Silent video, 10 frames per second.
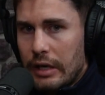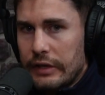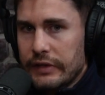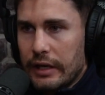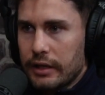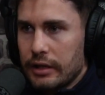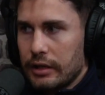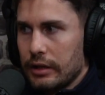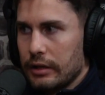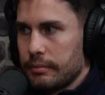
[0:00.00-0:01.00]
it's like
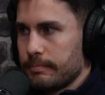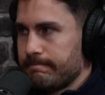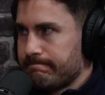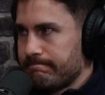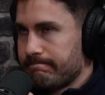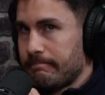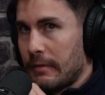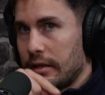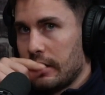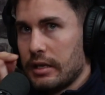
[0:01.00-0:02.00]
a
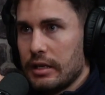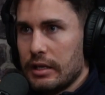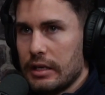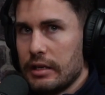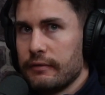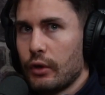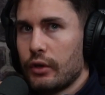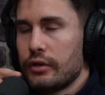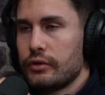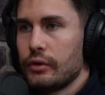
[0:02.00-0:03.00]

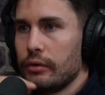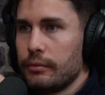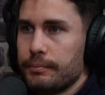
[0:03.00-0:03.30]
inverted U.